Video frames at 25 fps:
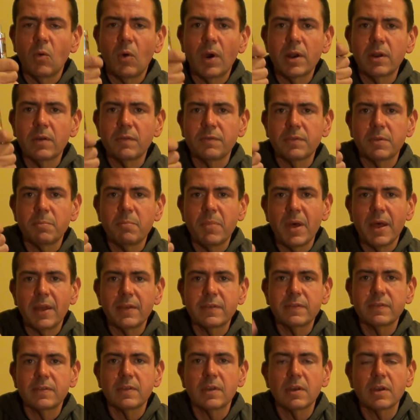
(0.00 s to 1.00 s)
one of the
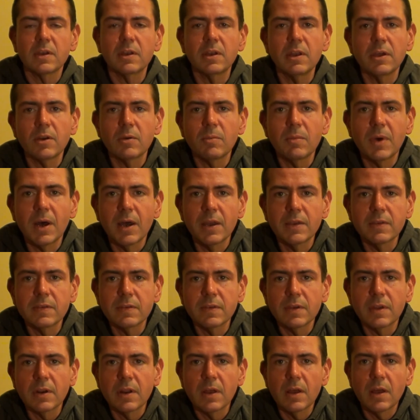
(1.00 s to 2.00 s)
best
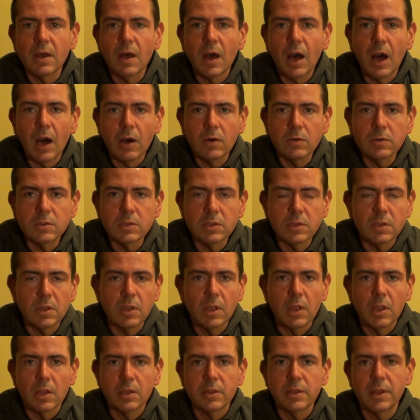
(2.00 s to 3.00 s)
Clearomizer out
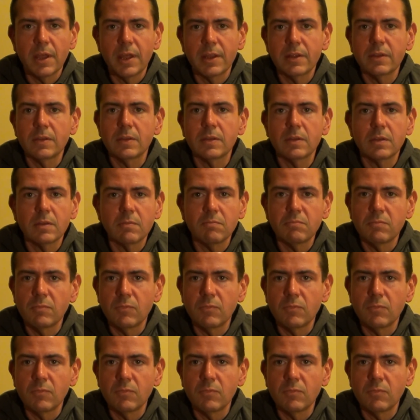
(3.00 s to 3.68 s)
that